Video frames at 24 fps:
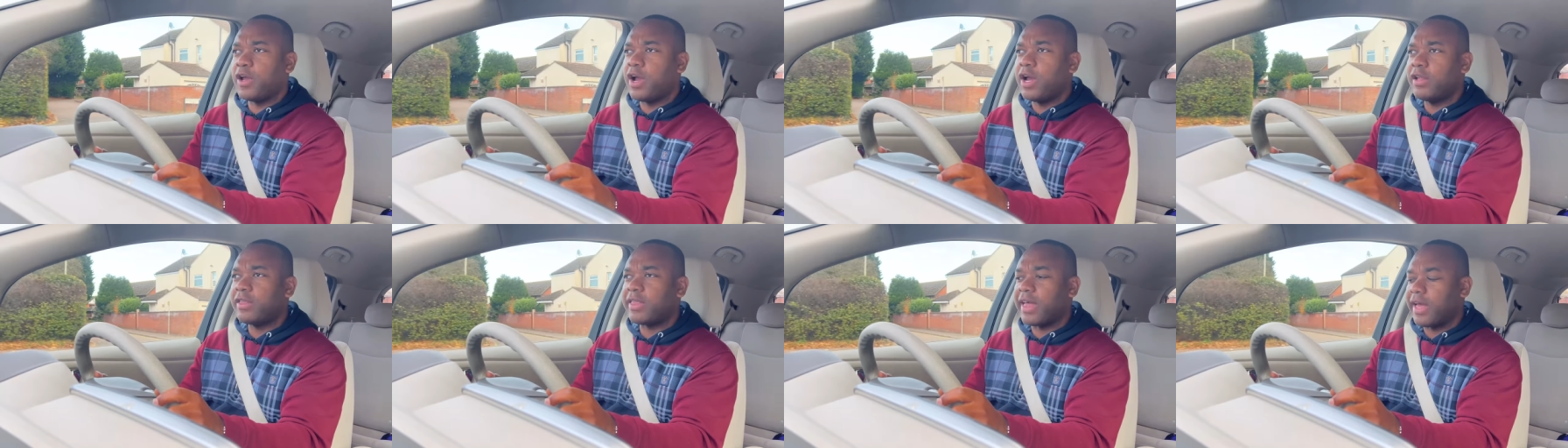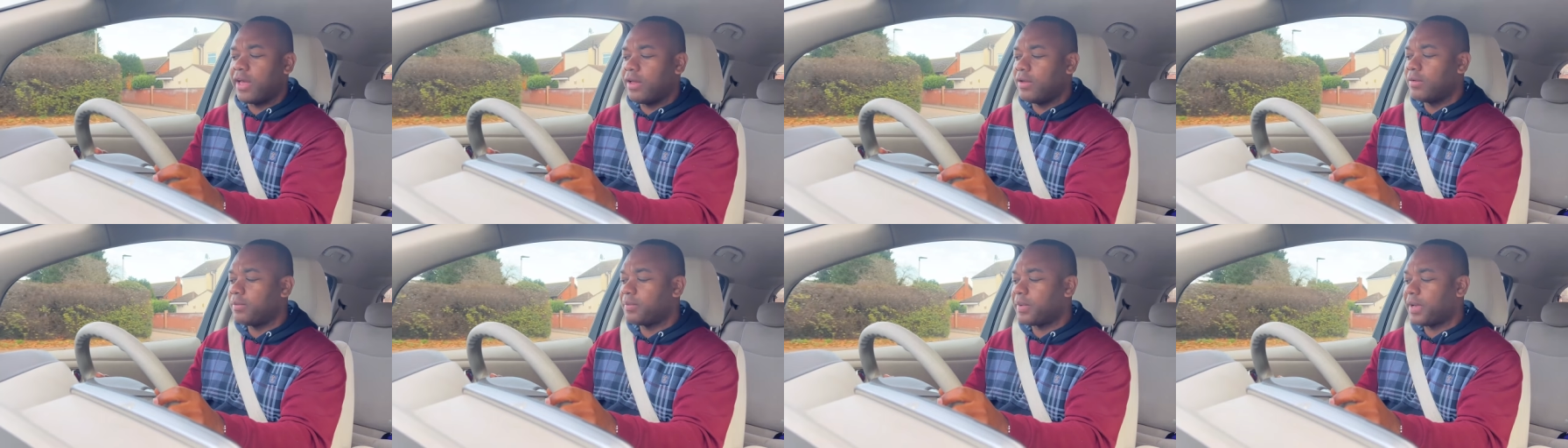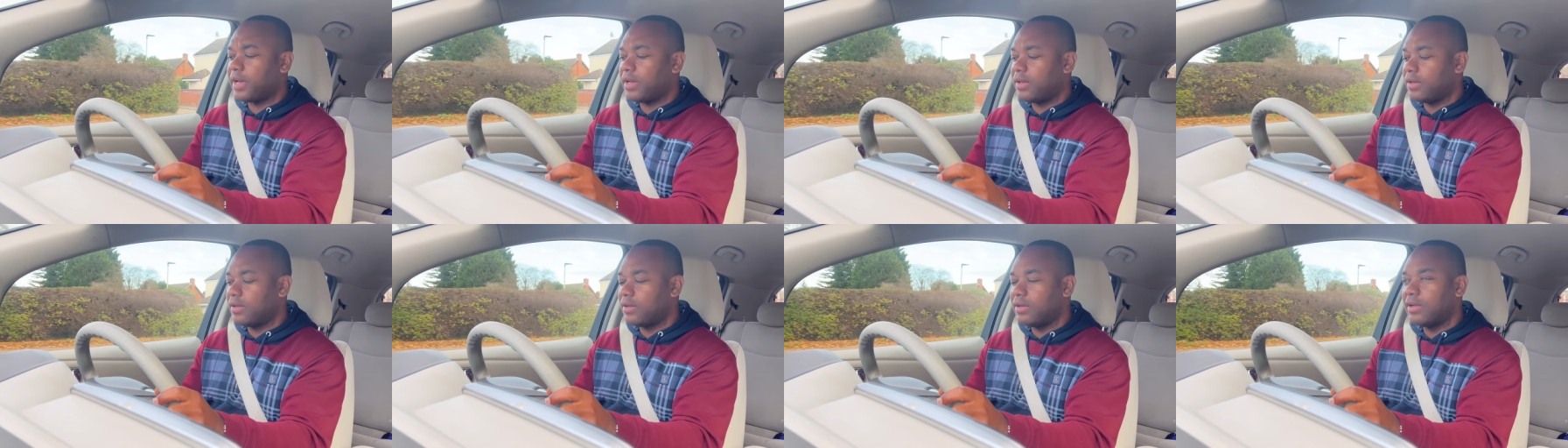you heard that,
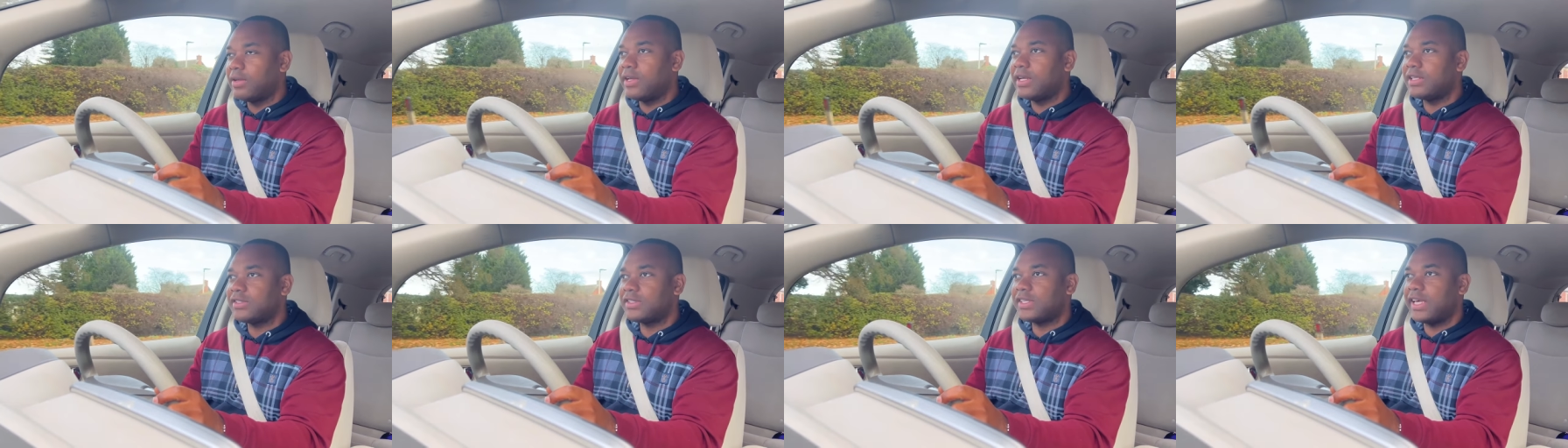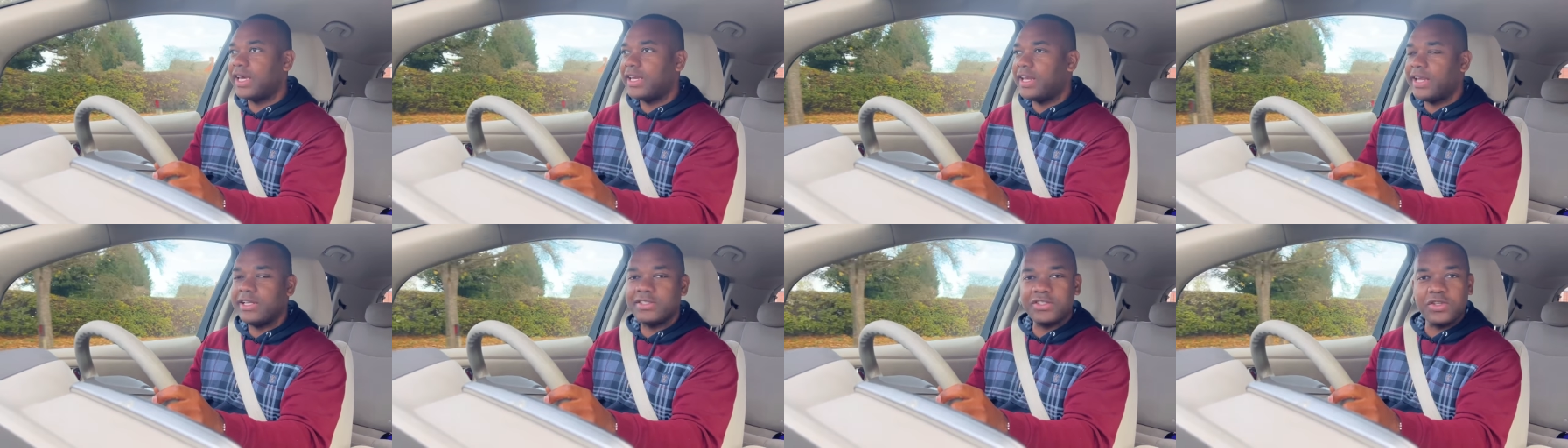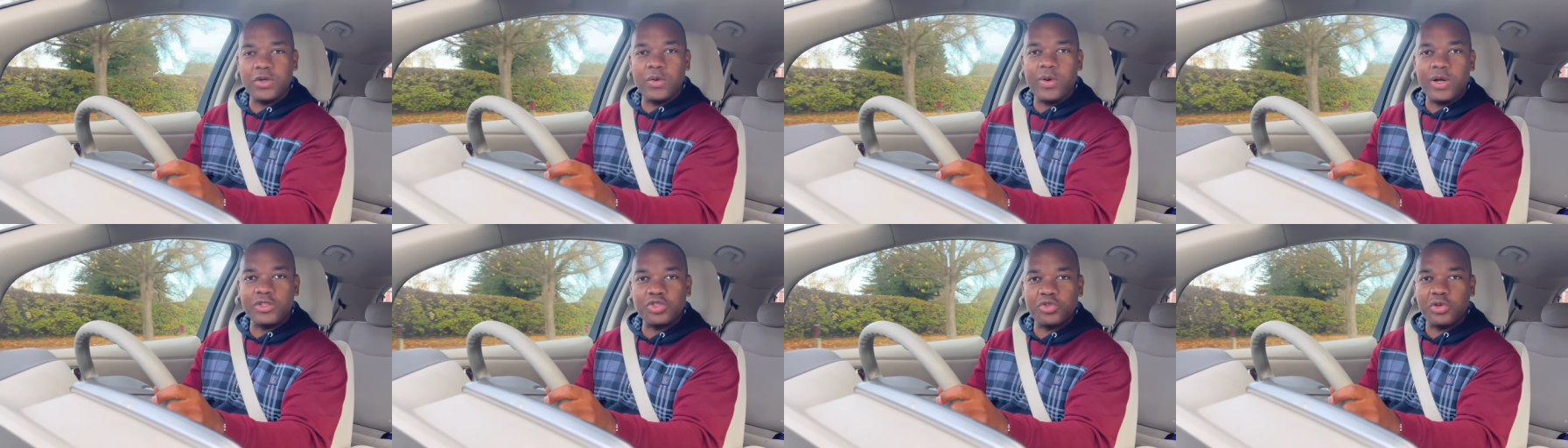but it said in
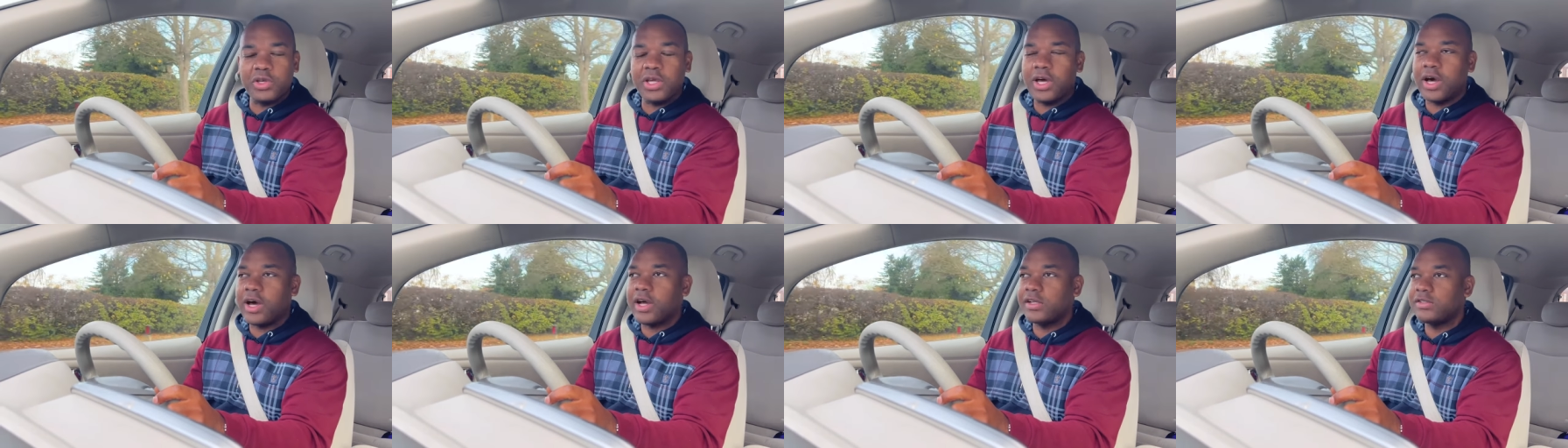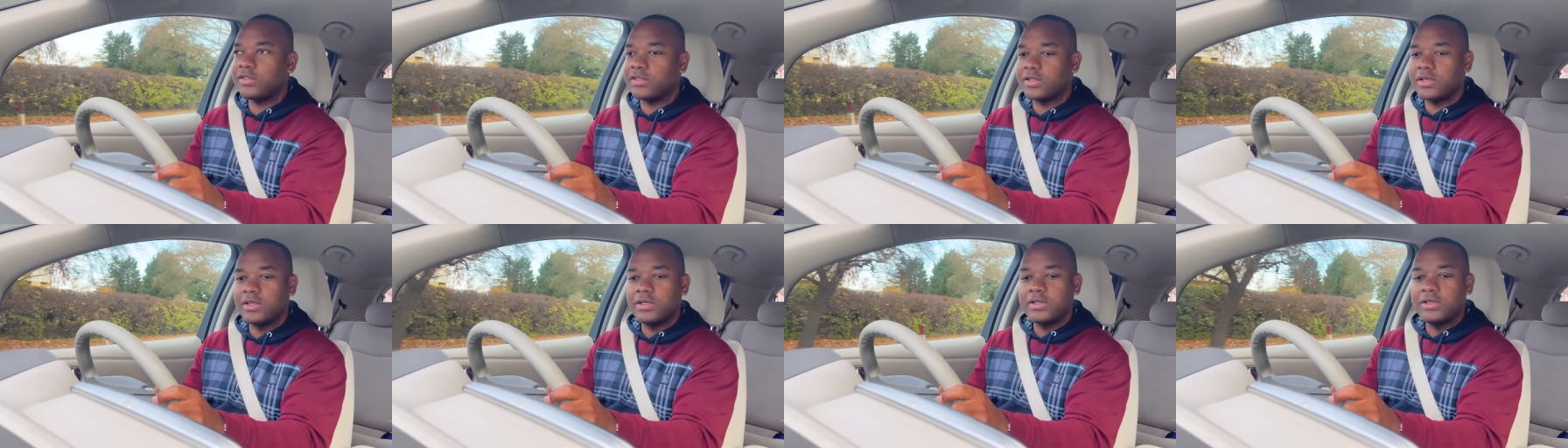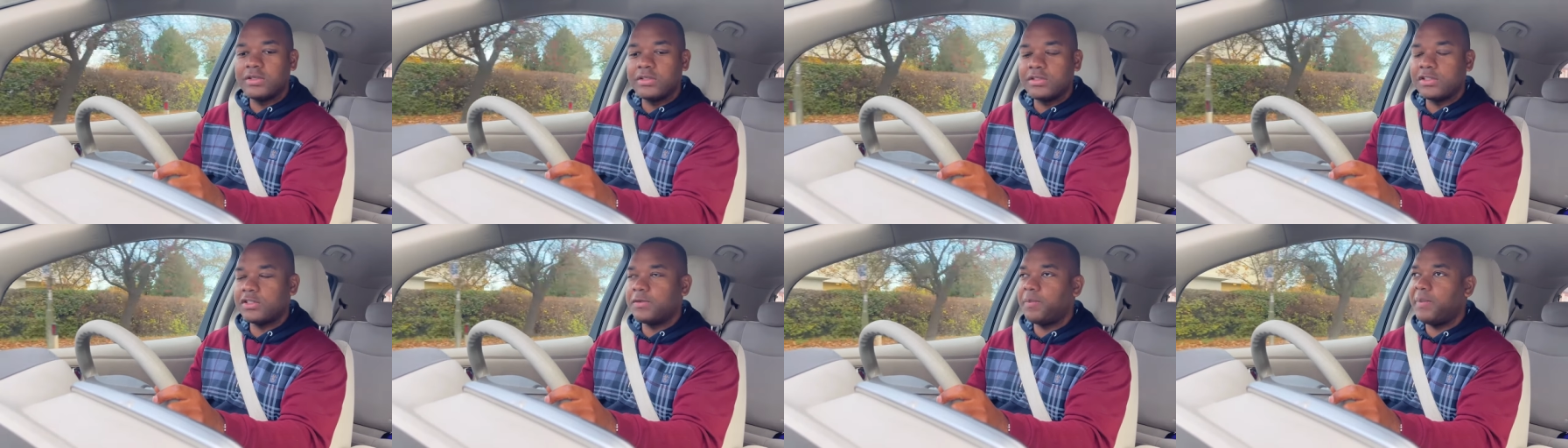two hundred yards,
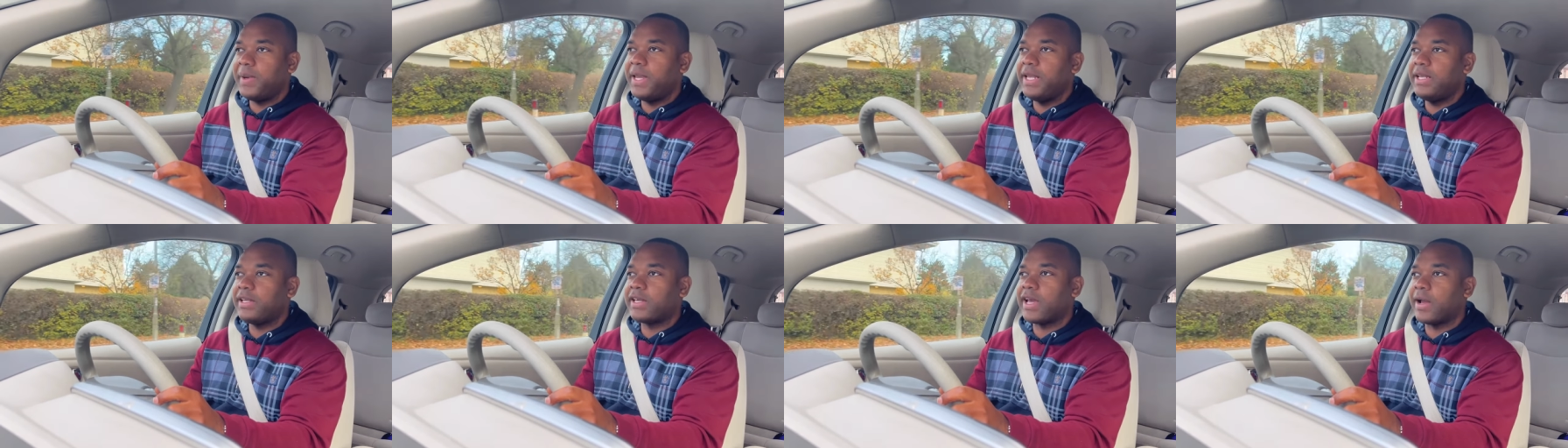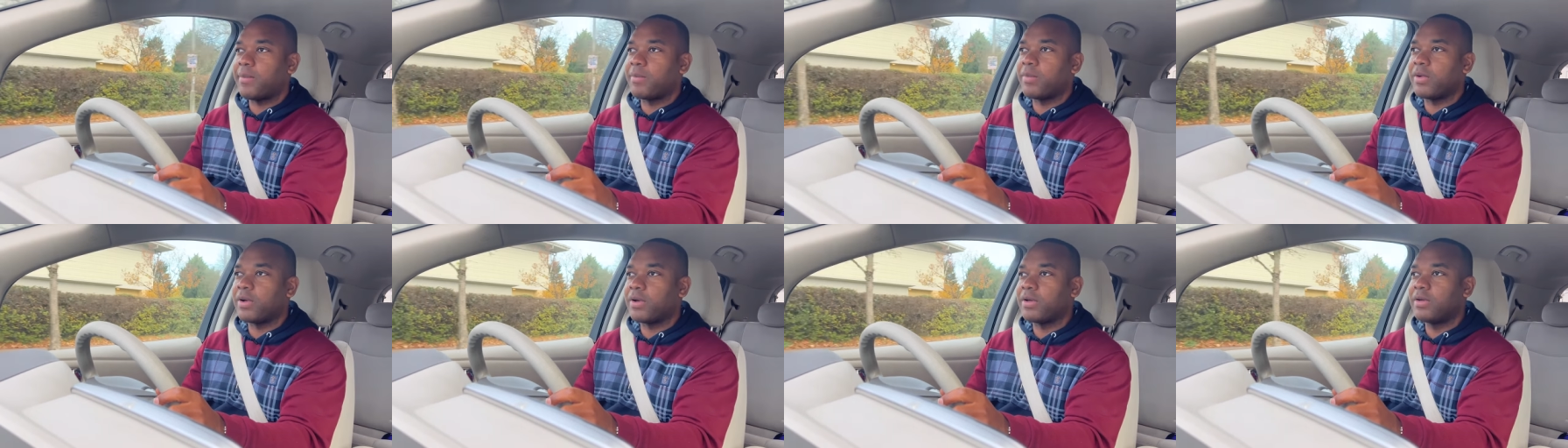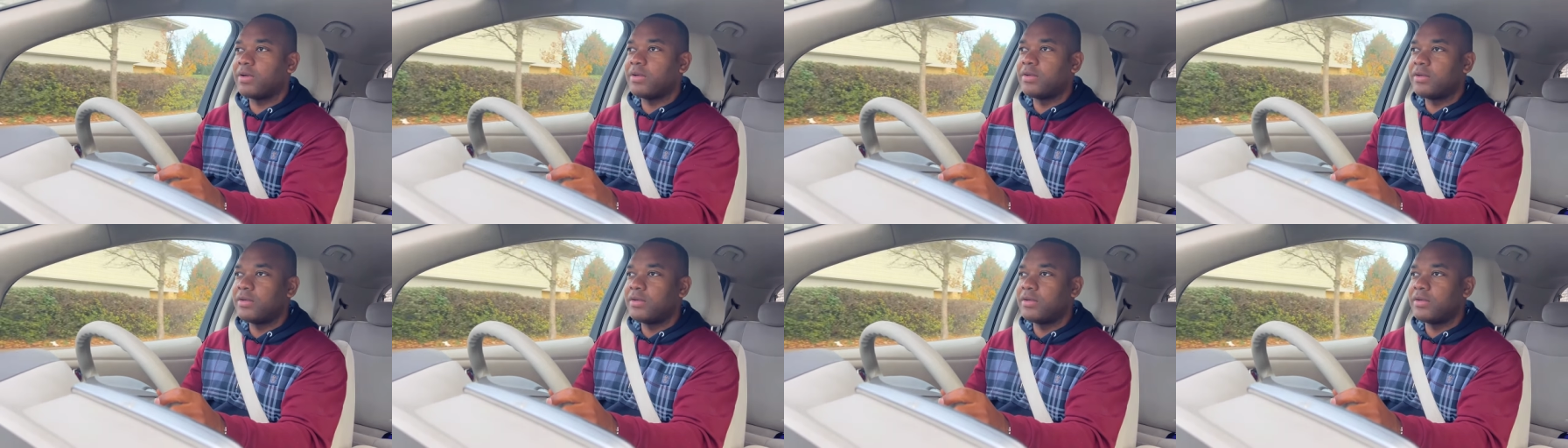speed camera.